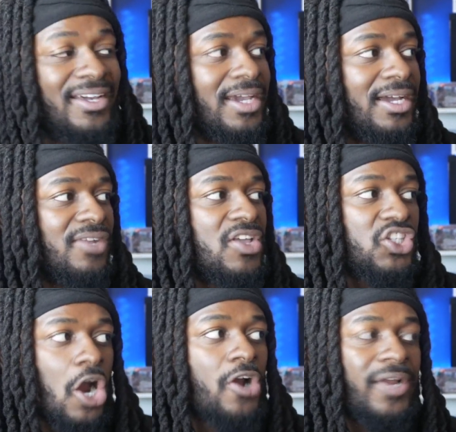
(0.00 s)
This
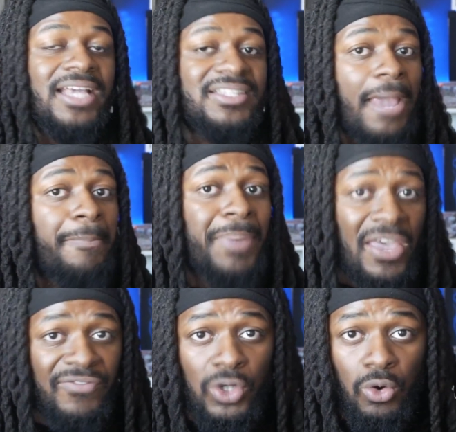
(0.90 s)
card is a
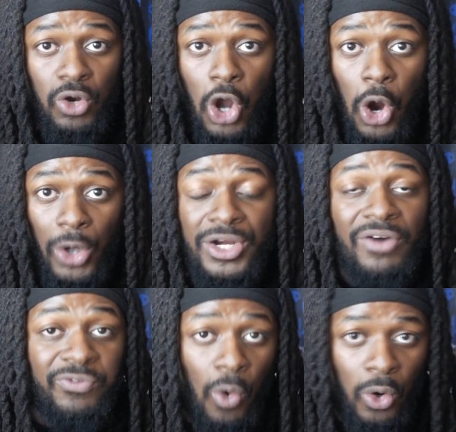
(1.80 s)
pivotal card
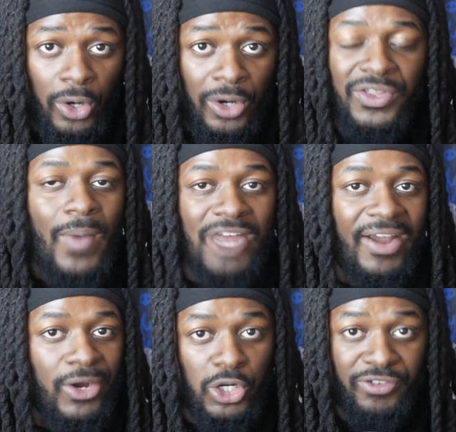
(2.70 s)
for the Red
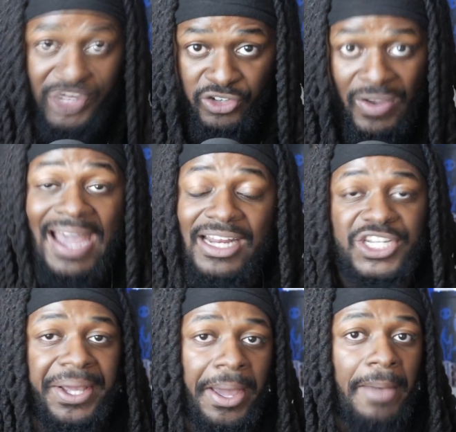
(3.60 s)
Dragon Archfiend strategy,
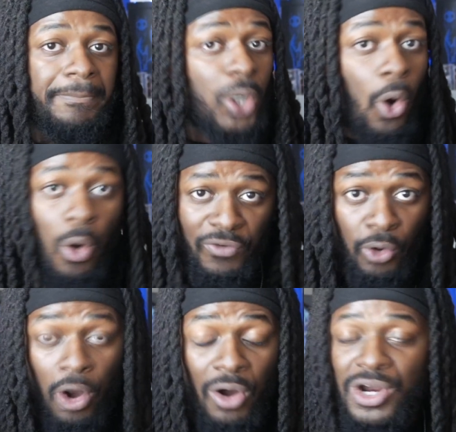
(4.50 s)
but
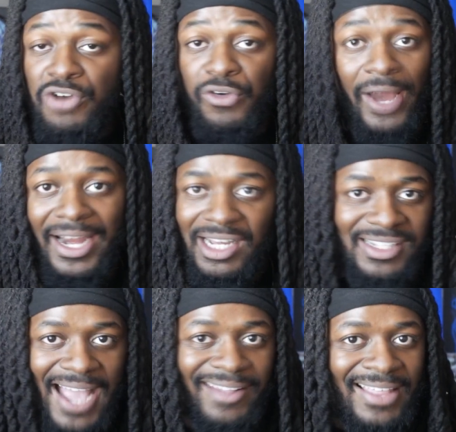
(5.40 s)
overall, for any
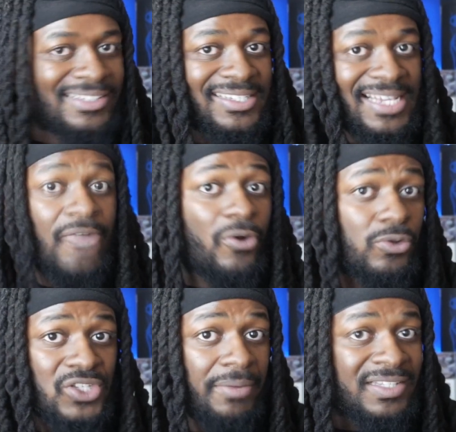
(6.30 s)
deck that synchro
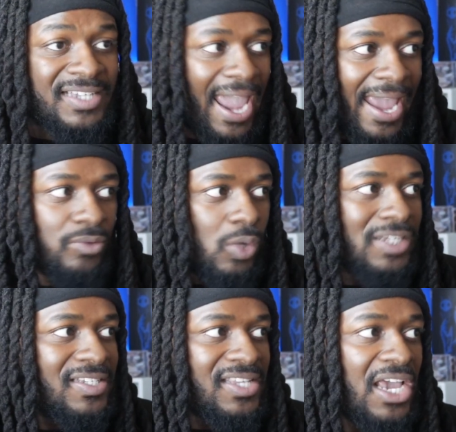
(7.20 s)
summons and wants
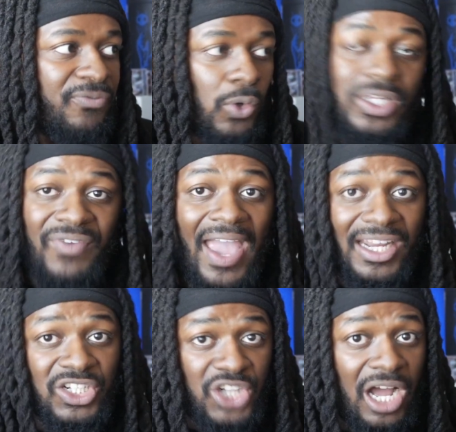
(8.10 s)
to take full
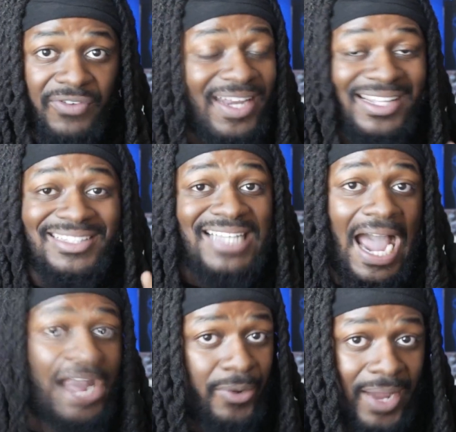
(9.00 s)
advantage of an
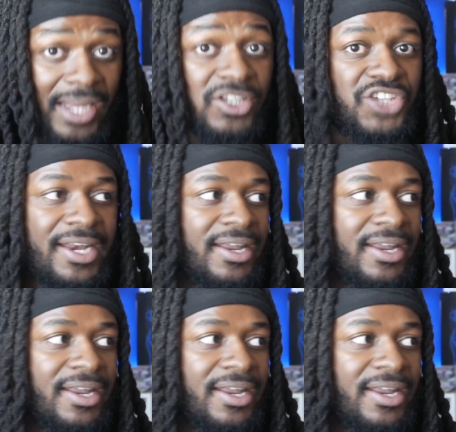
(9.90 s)
entire engine.